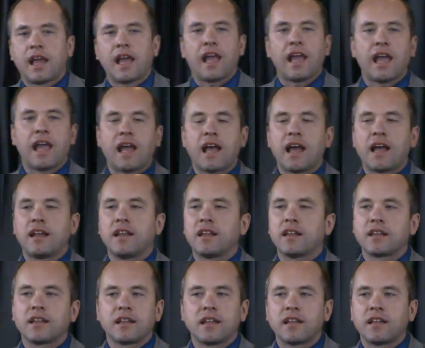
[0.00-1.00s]

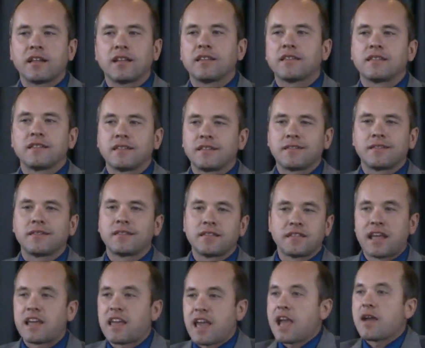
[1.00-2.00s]
And
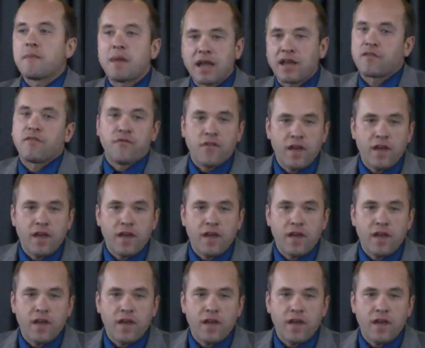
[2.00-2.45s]
they can't make it